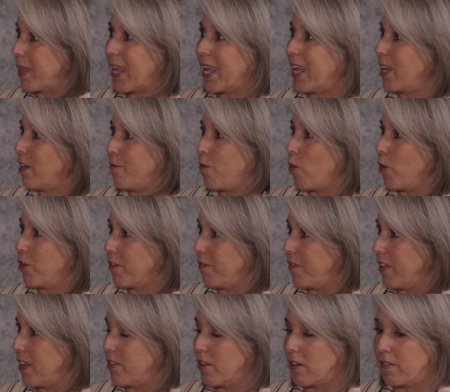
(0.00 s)
They can't afford to
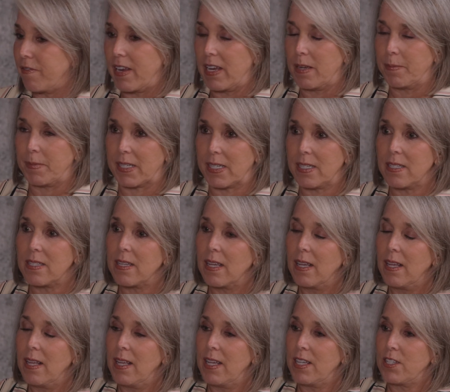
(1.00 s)
feed their families.
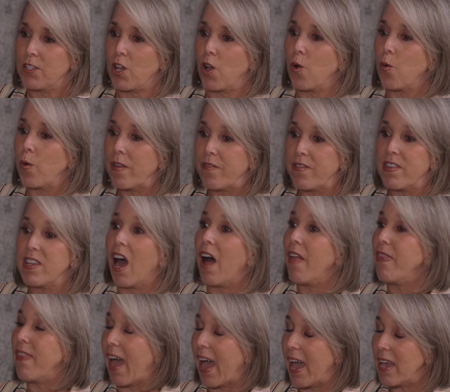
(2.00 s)
So we've
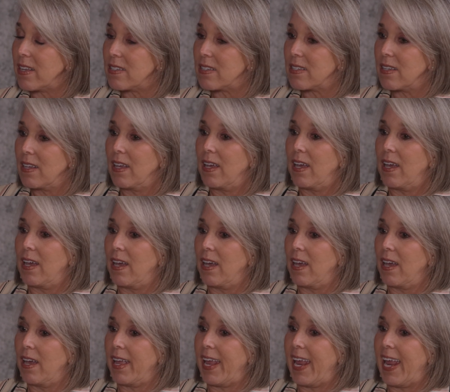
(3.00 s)
done that.
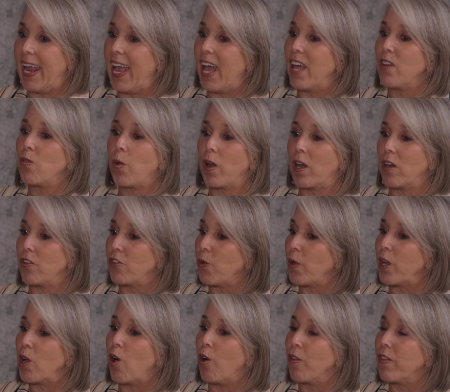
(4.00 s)
And we're
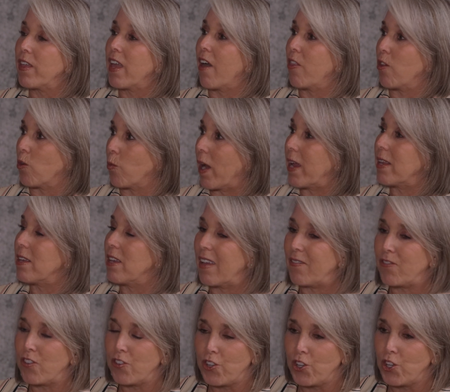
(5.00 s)
doing all the other, right? You
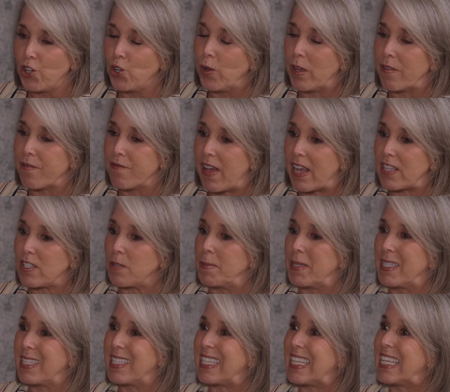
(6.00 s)
have to do
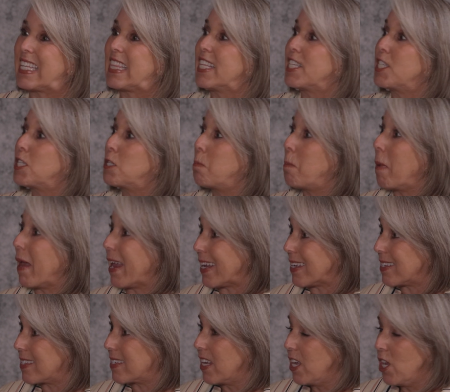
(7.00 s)
investments in the
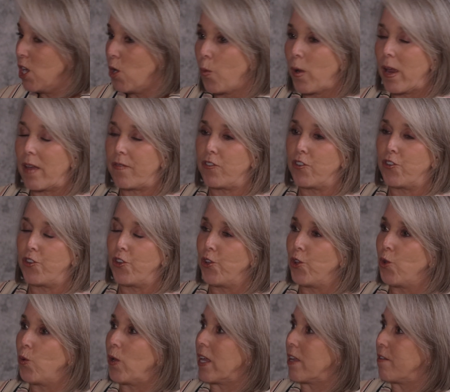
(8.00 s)
space. We have to
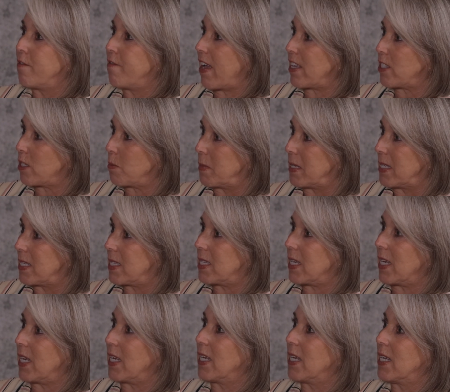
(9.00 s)
do
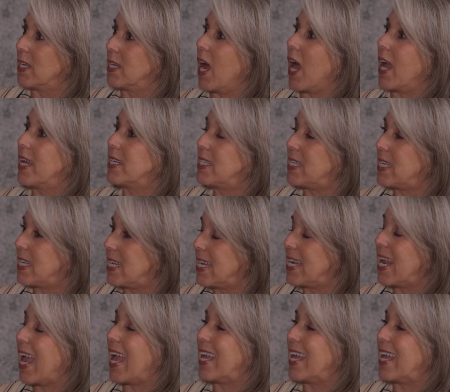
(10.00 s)
investments in IT